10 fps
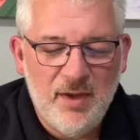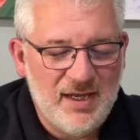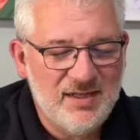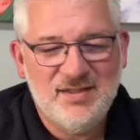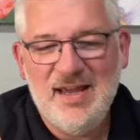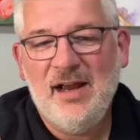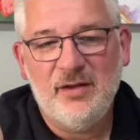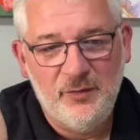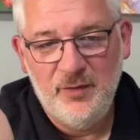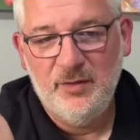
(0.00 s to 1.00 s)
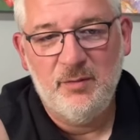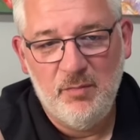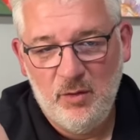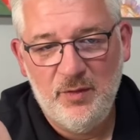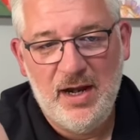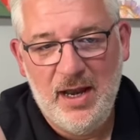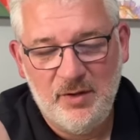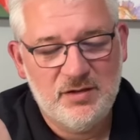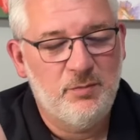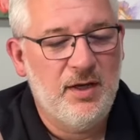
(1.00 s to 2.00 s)
exactly fit the mold that I'm
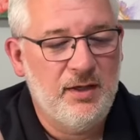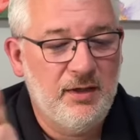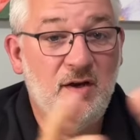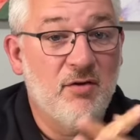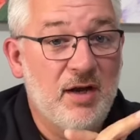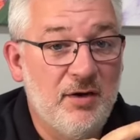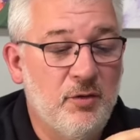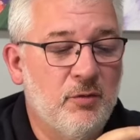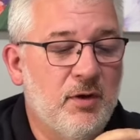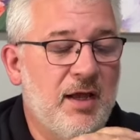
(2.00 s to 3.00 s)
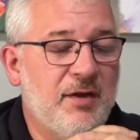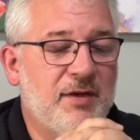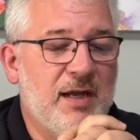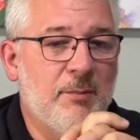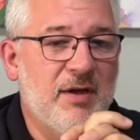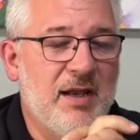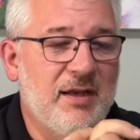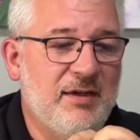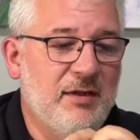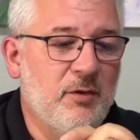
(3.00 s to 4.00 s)
explaining here, and I do realize that, and I'm kind of
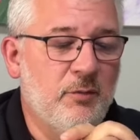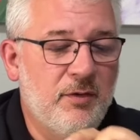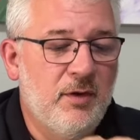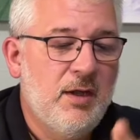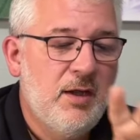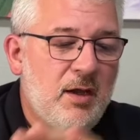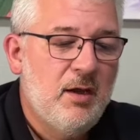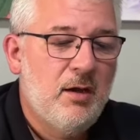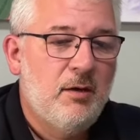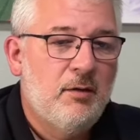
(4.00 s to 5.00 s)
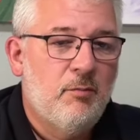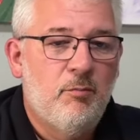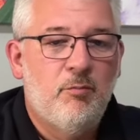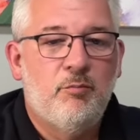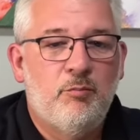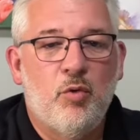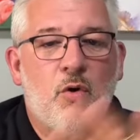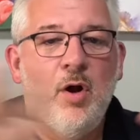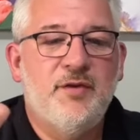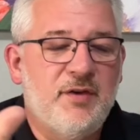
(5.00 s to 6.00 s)
dealing with
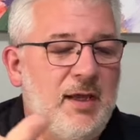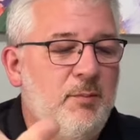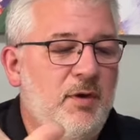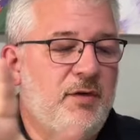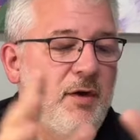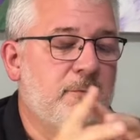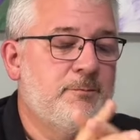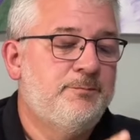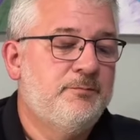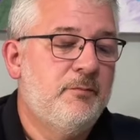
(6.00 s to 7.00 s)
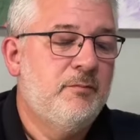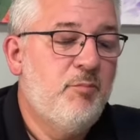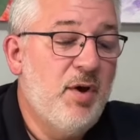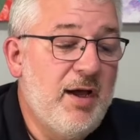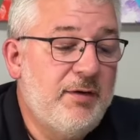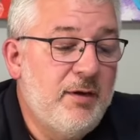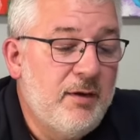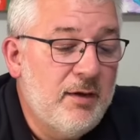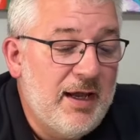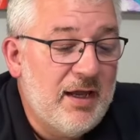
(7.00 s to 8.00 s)
broad statements here. But
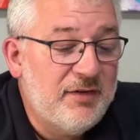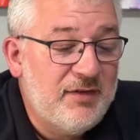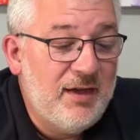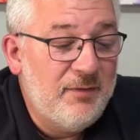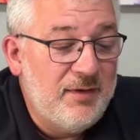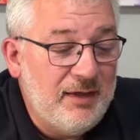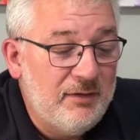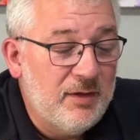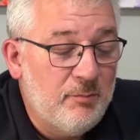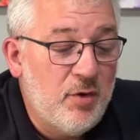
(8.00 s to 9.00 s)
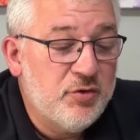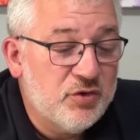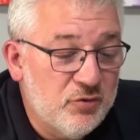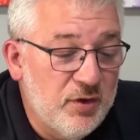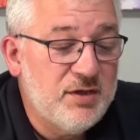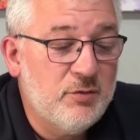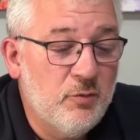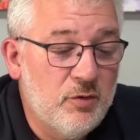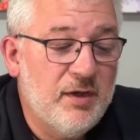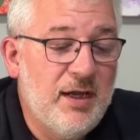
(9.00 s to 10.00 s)
like I said, the most stringent
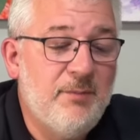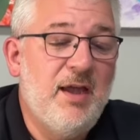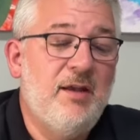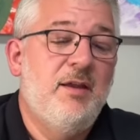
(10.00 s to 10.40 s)
will claim that